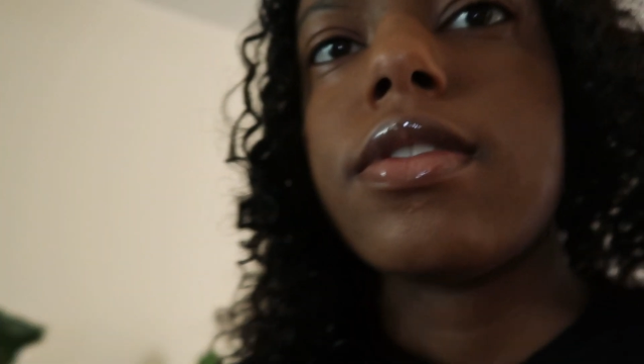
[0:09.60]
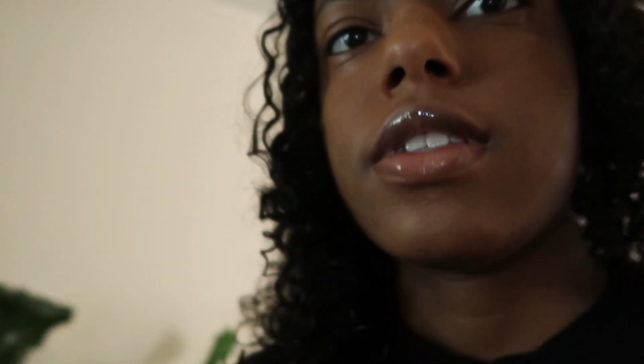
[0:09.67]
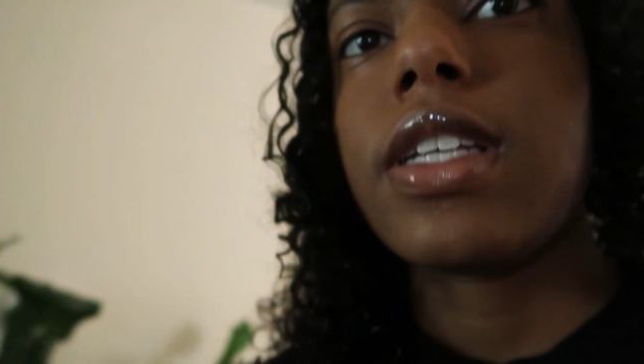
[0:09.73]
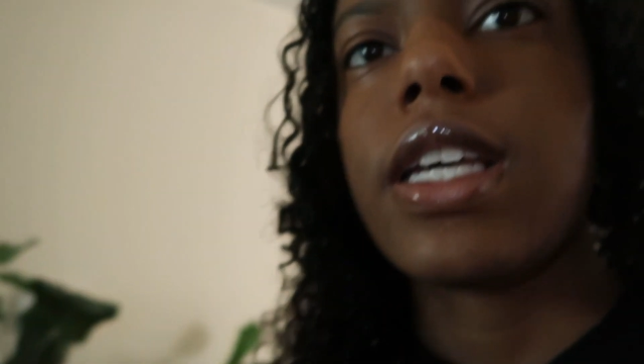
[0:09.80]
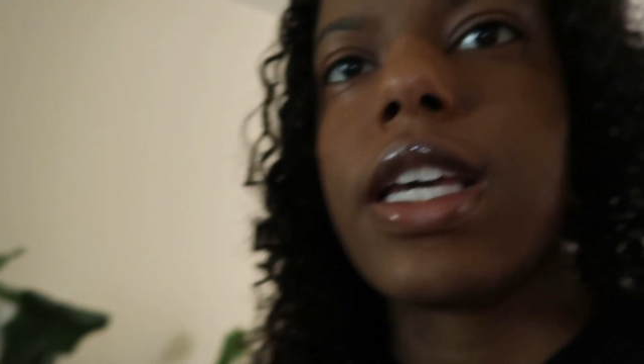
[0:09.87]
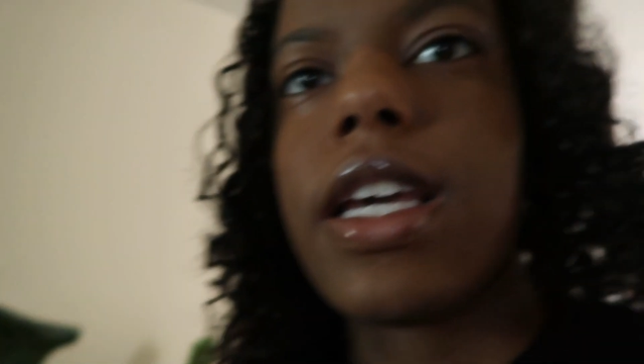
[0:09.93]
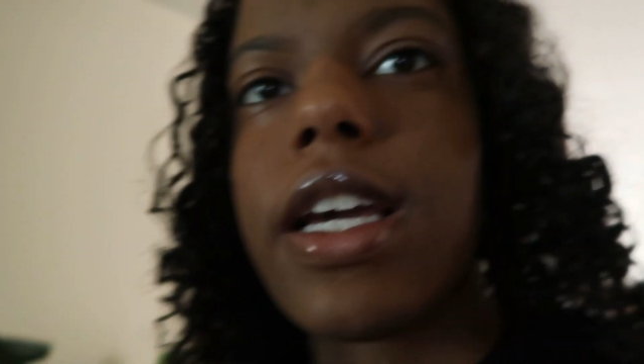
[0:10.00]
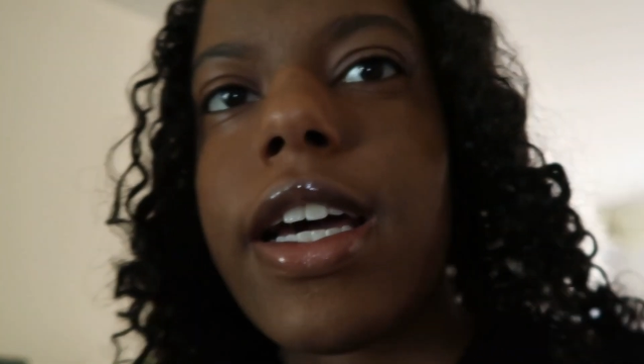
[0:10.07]

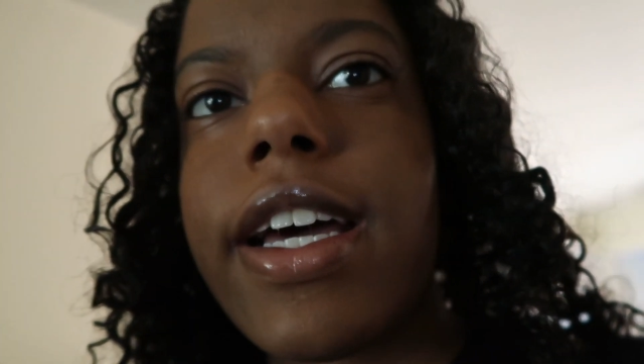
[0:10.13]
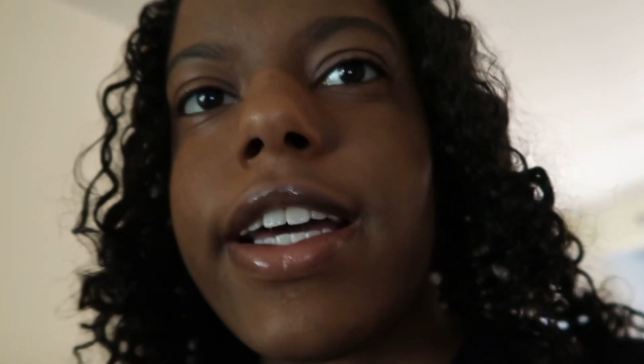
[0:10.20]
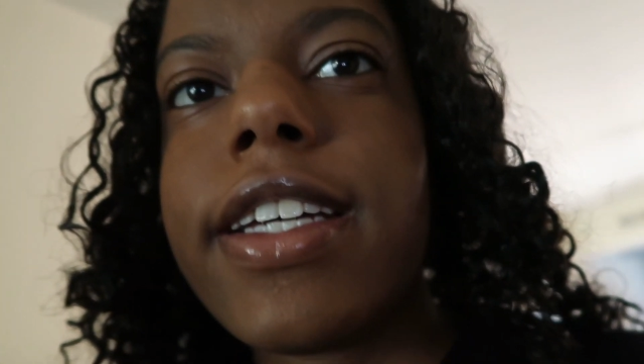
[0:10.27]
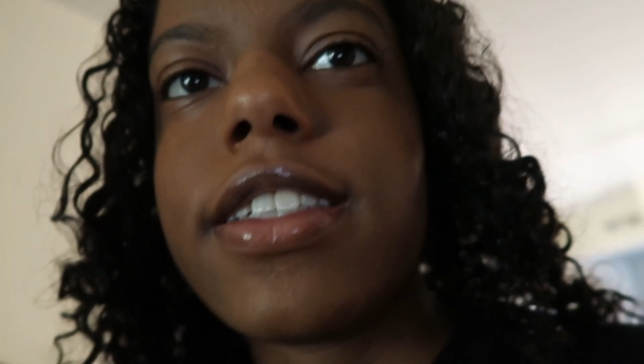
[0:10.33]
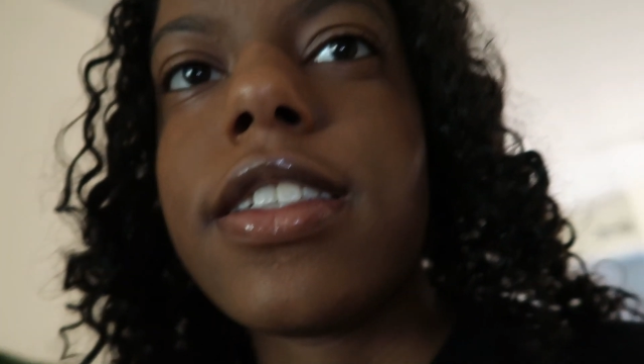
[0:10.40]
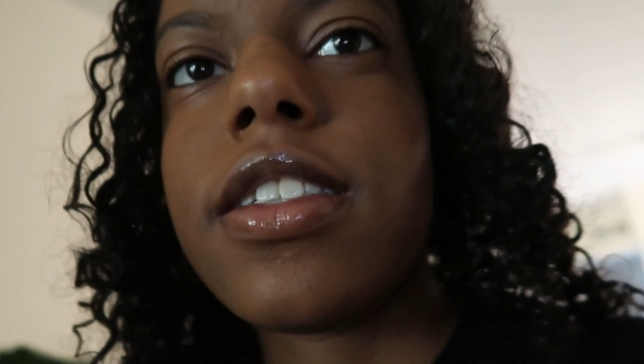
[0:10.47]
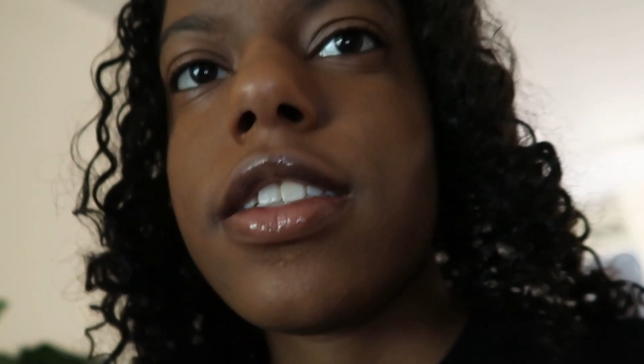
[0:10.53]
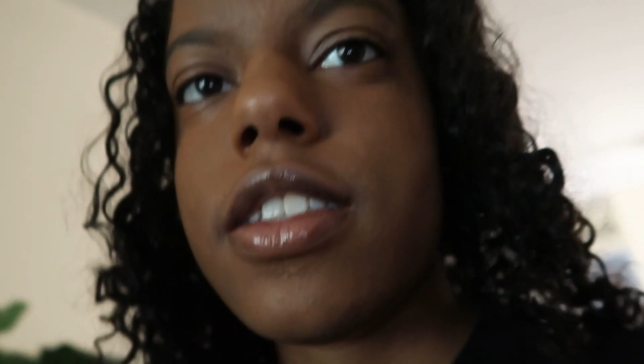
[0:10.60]
Hey
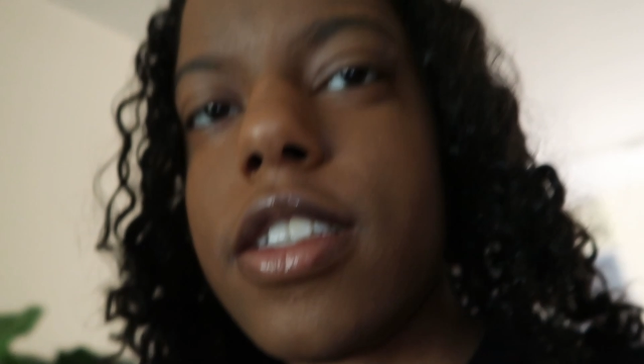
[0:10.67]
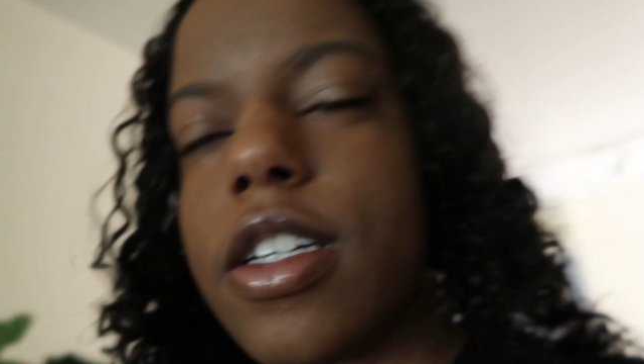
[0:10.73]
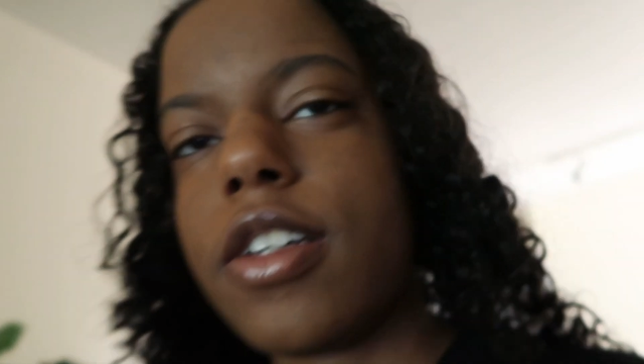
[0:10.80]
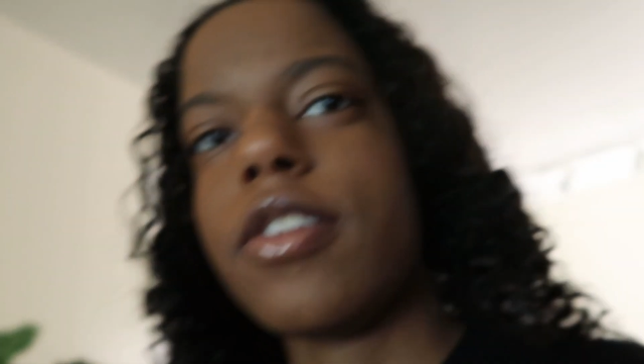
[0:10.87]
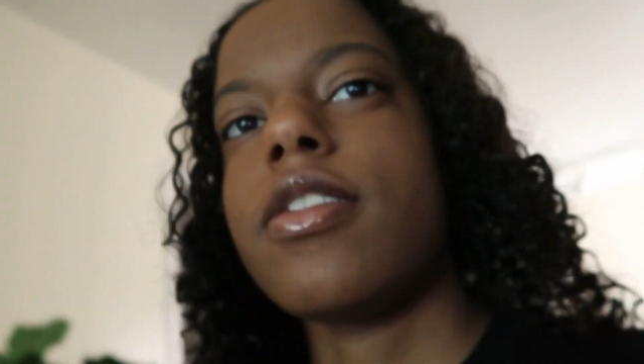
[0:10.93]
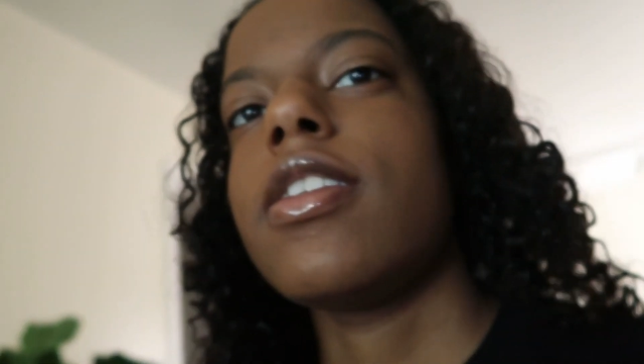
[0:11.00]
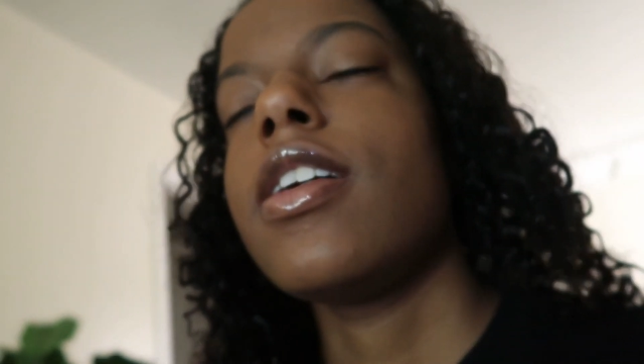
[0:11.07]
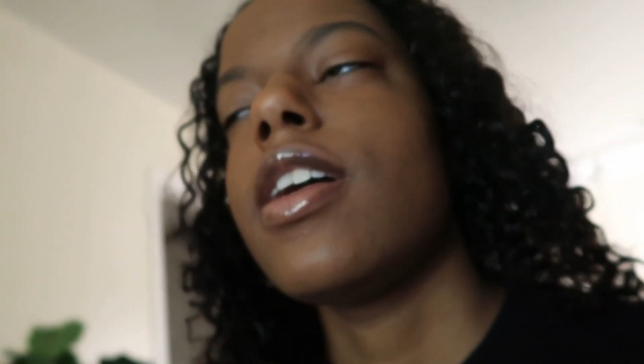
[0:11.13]
guys,
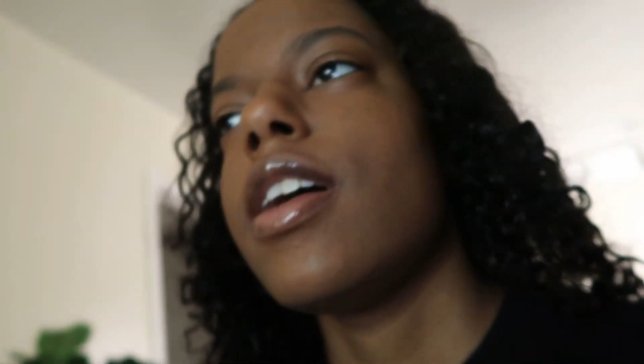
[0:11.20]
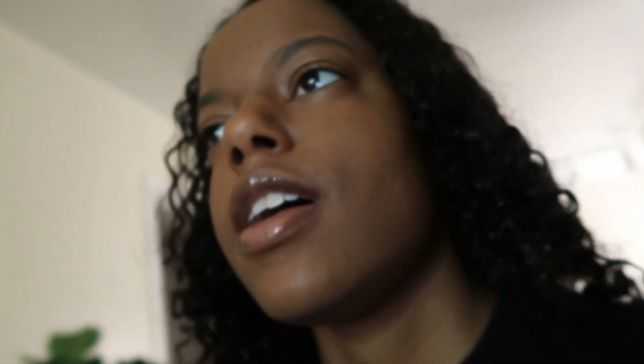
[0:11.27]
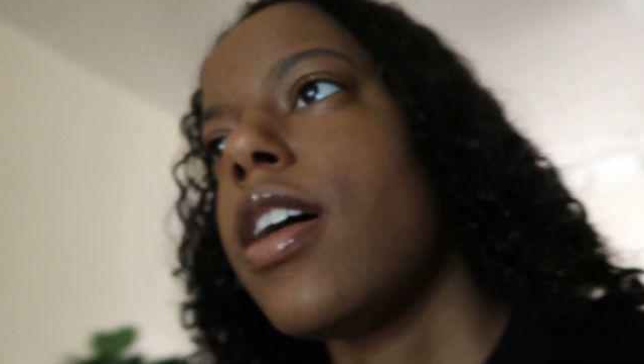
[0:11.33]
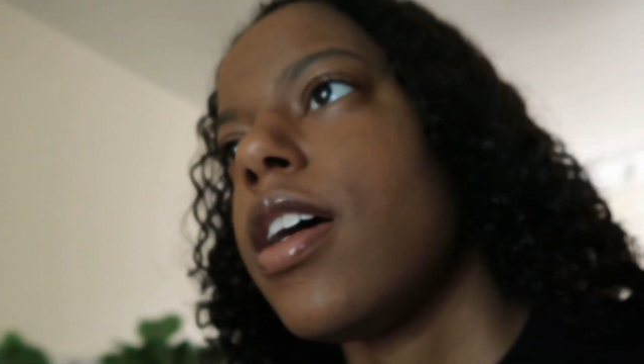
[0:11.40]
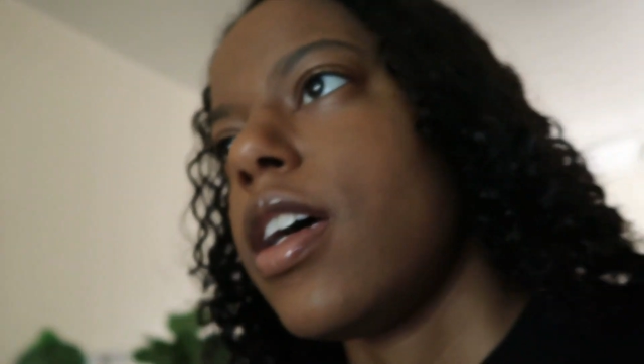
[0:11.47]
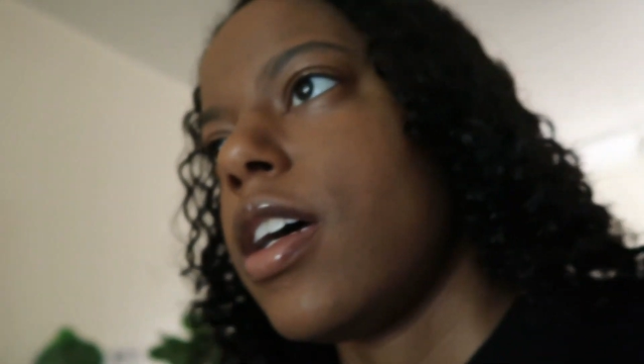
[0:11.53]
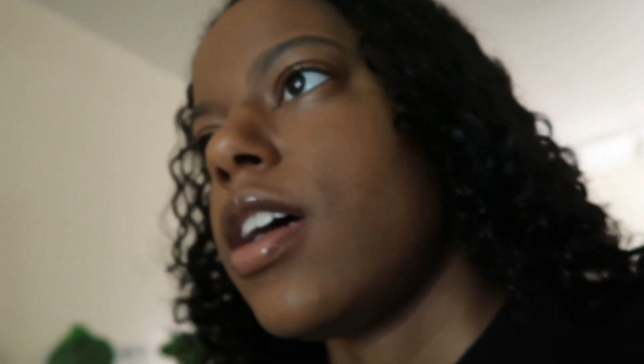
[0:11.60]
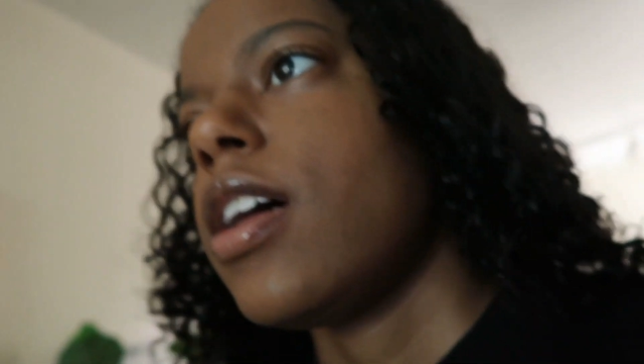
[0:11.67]
so
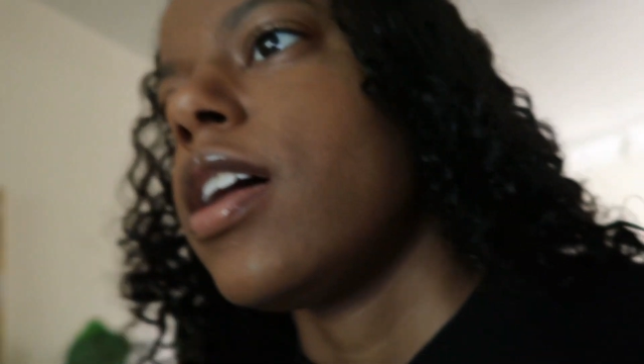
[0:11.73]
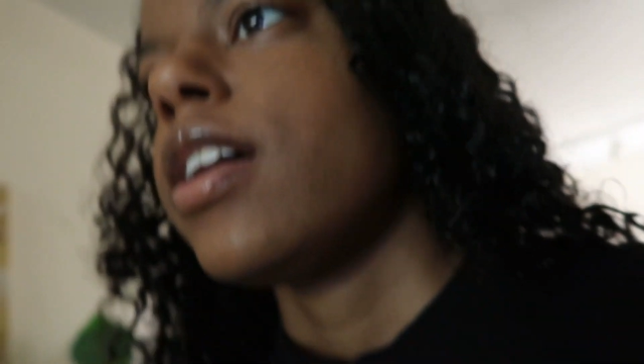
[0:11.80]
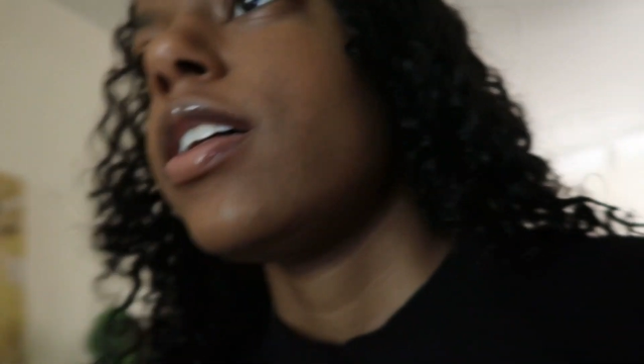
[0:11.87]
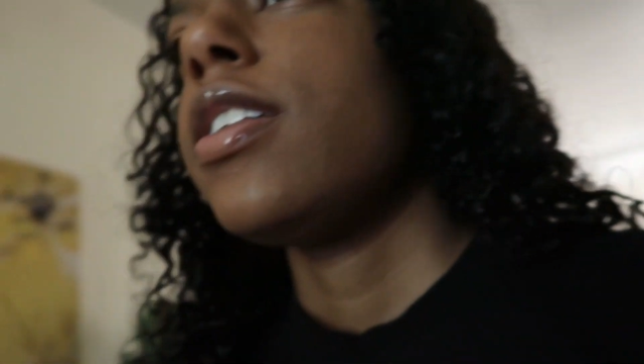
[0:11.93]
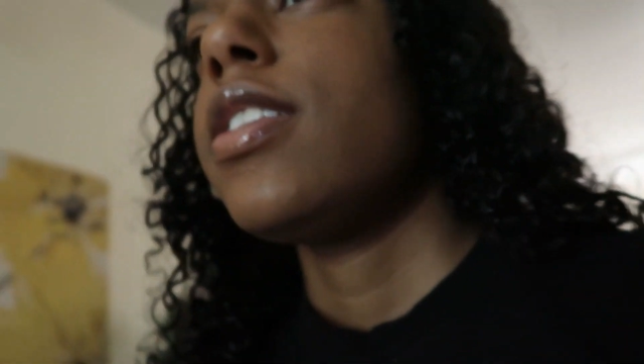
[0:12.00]
I